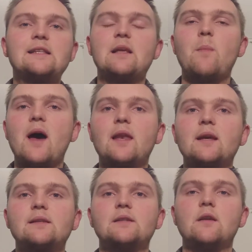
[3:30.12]

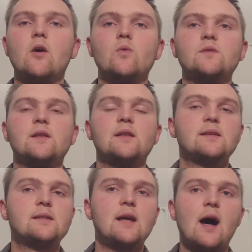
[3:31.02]
semantics denotes the
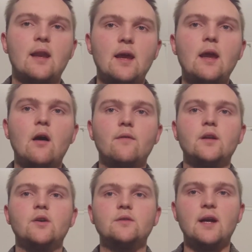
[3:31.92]
study of
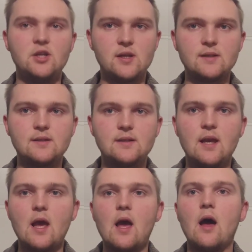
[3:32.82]
the relations
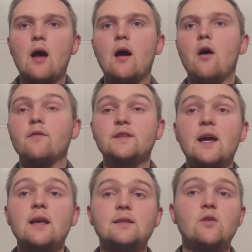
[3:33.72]
of
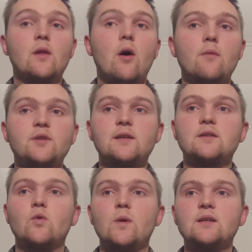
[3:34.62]
signs to the objects
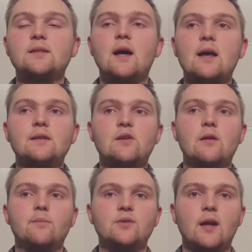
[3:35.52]
to which signs
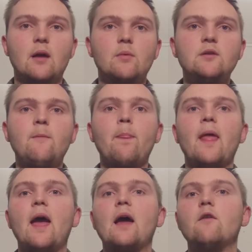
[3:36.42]
are applicable,
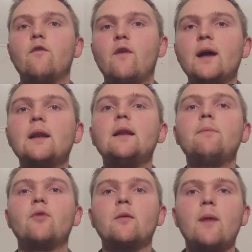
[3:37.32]
and finally
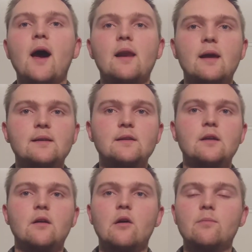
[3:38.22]
pragmatics
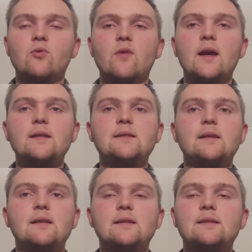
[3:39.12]
incorporates
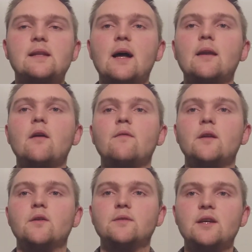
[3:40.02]
the study of
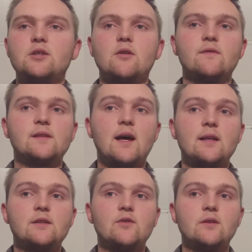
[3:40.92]
the relation of
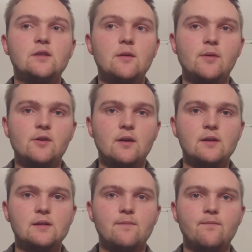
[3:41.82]
signs to
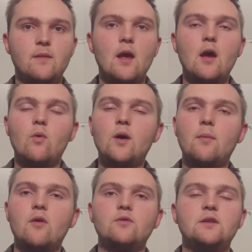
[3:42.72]
interpreters. What
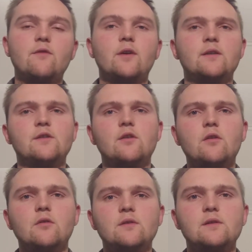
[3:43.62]
about different
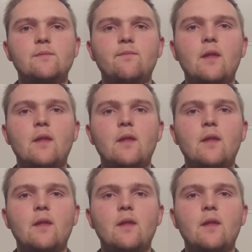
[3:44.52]
schools?